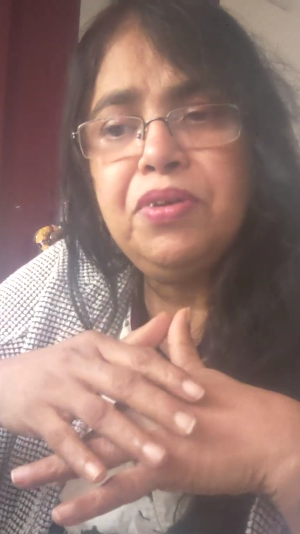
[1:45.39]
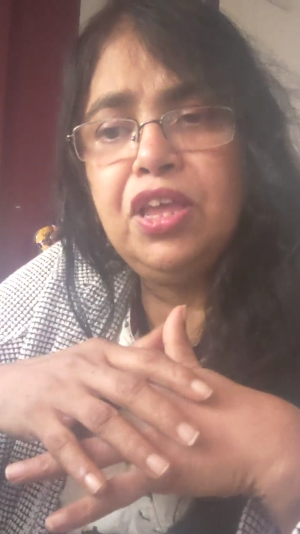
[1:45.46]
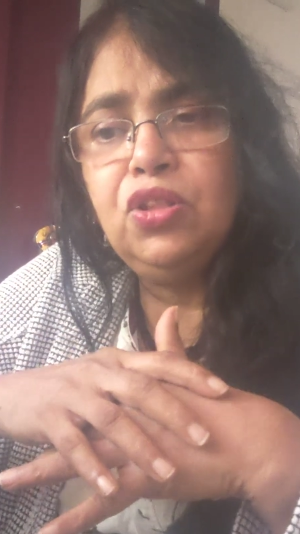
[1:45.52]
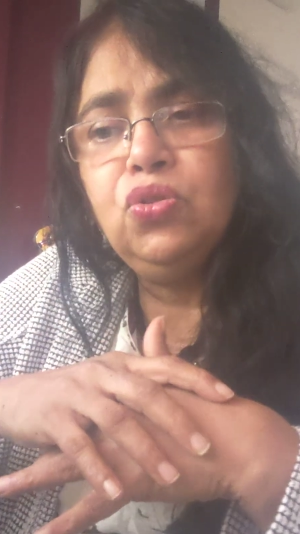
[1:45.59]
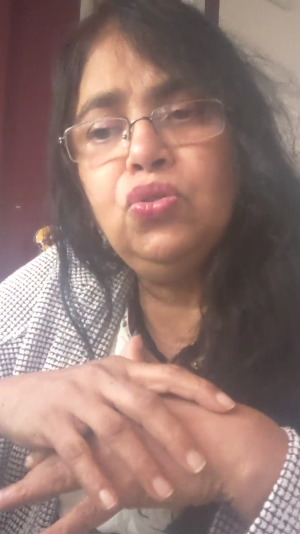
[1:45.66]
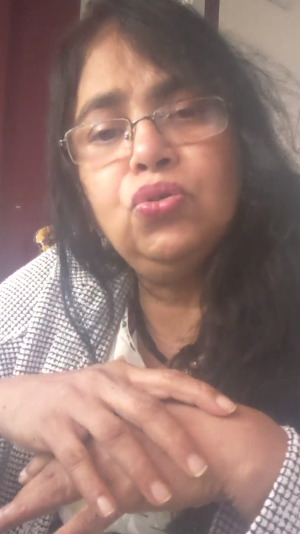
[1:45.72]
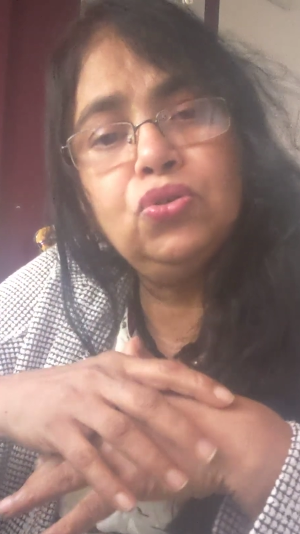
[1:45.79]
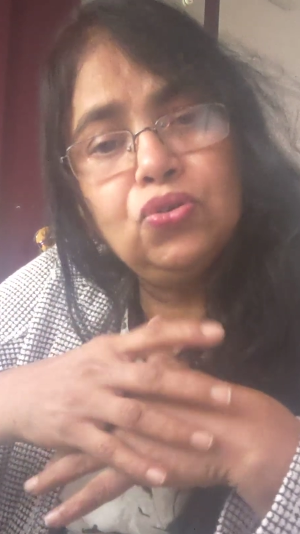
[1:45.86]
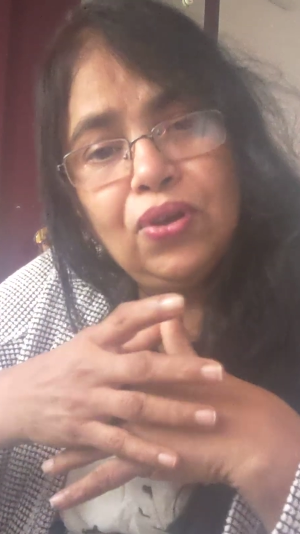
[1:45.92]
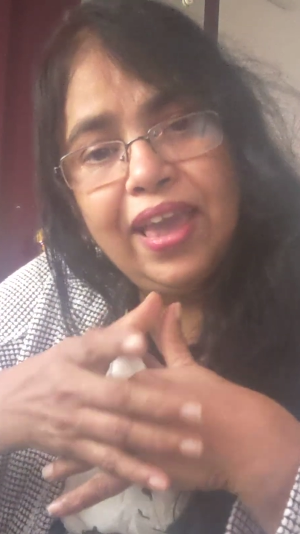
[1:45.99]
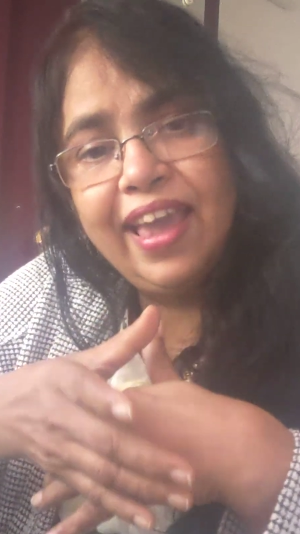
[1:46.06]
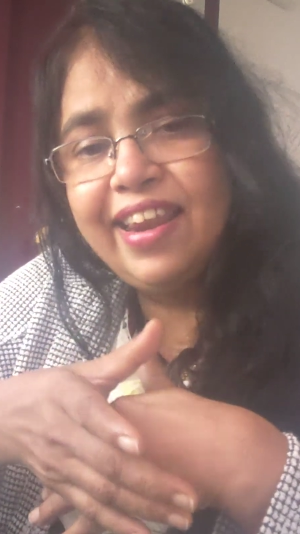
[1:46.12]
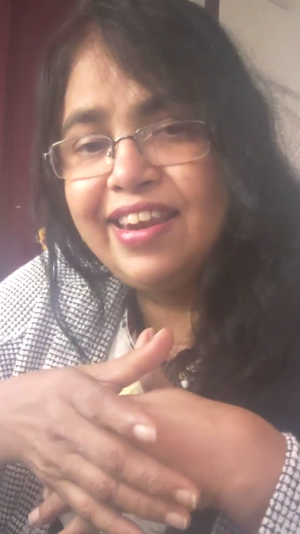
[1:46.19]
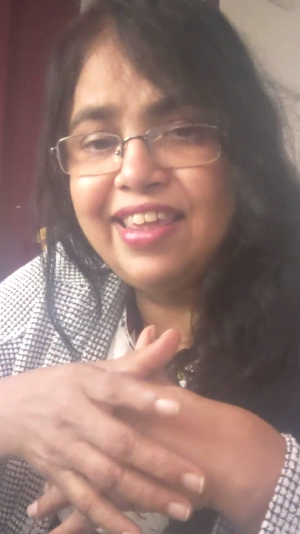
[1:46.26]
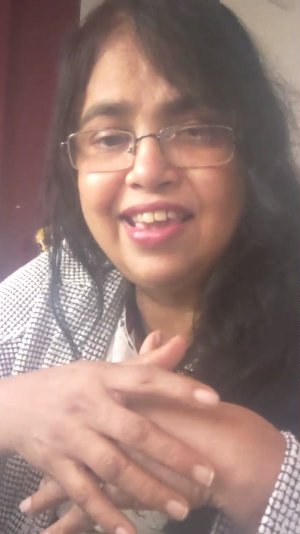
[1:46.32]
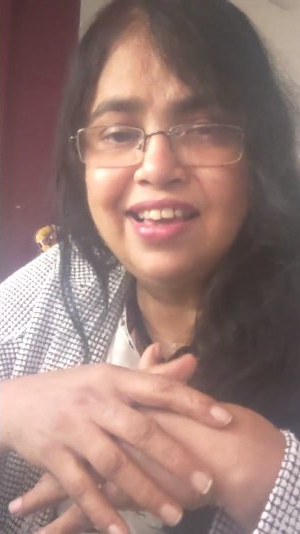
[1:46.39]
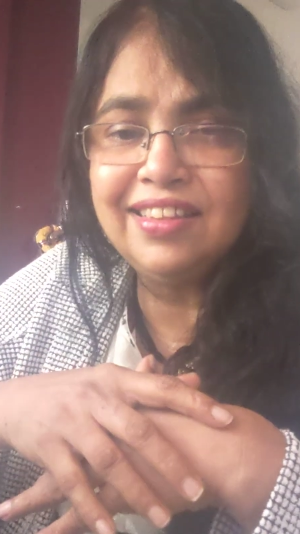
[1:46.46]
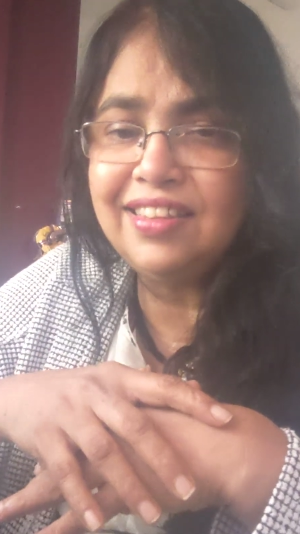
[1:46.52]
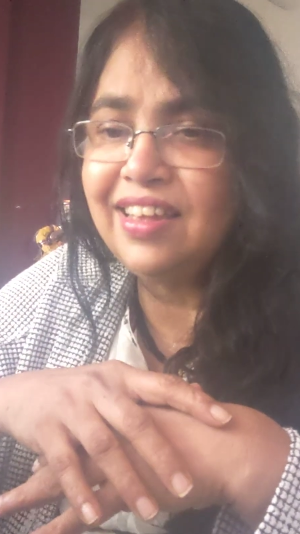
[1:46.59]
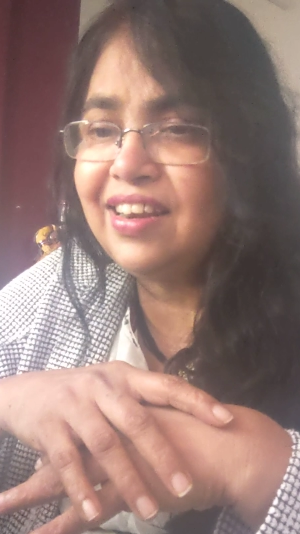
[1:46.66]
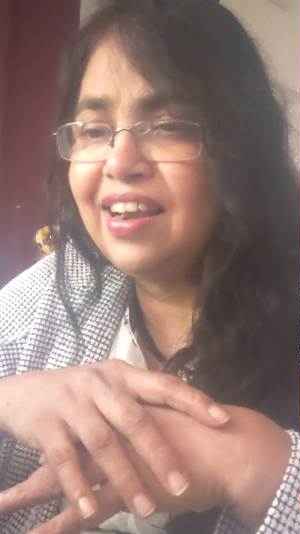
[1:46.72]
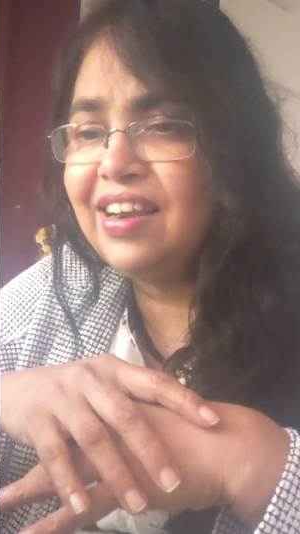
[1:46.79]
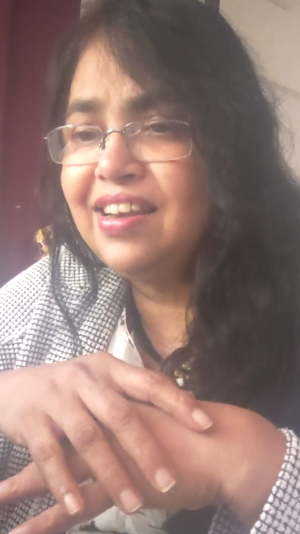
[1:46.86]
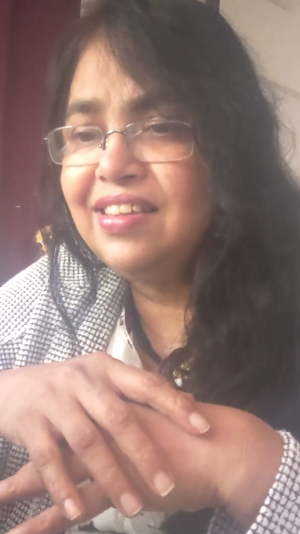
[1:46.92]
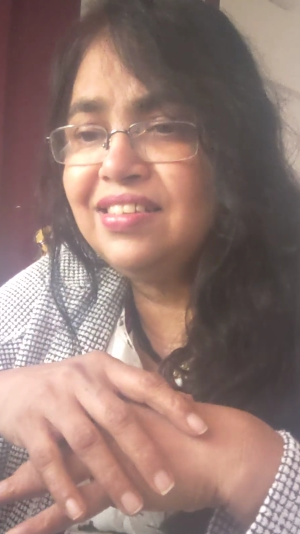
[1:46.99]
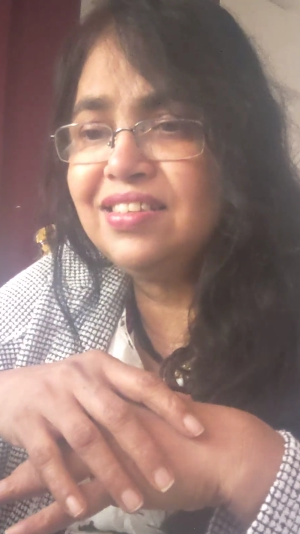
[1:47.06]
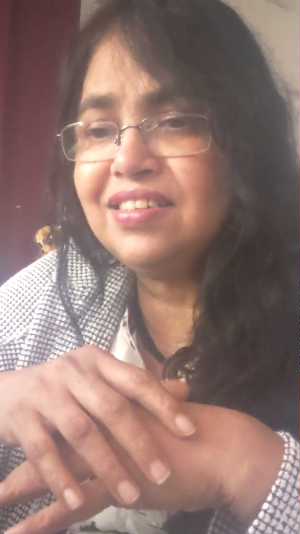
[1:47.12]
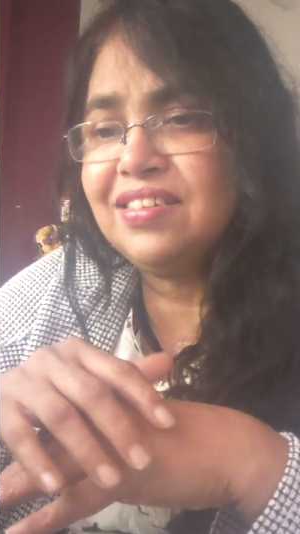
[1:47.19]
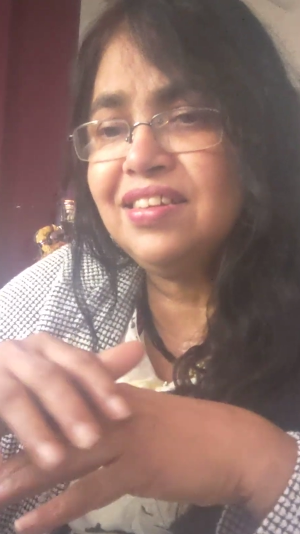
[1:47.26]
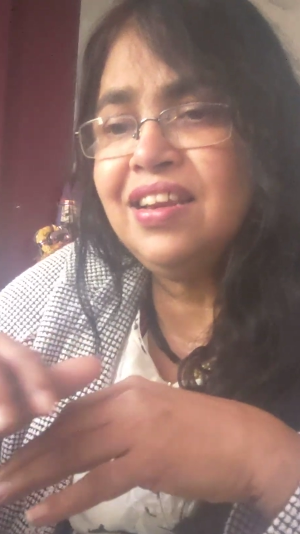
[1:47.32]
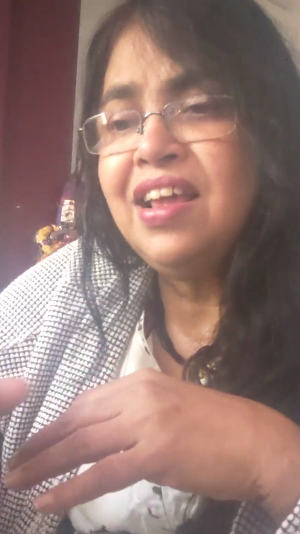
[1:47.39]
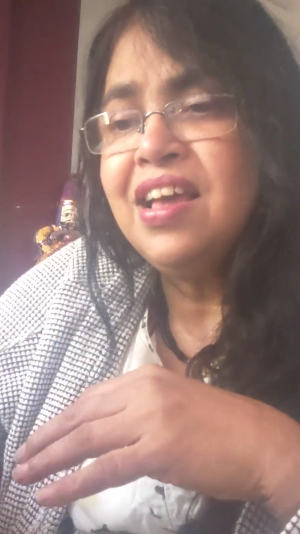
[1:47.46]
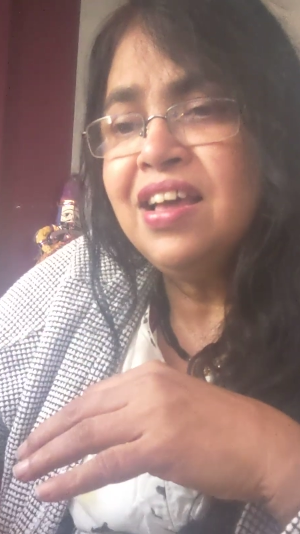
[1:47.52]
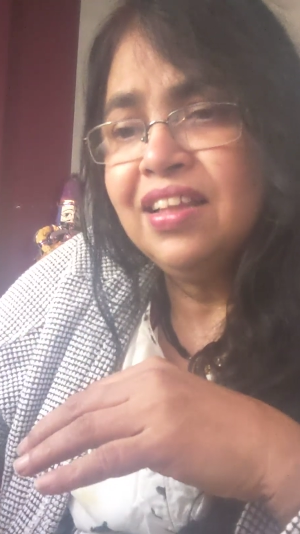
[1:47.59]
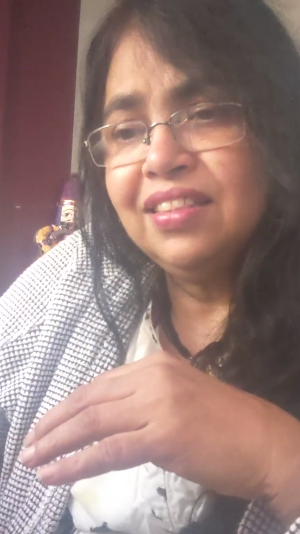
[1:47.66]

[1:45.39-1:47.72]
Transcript: Hindu to any other religion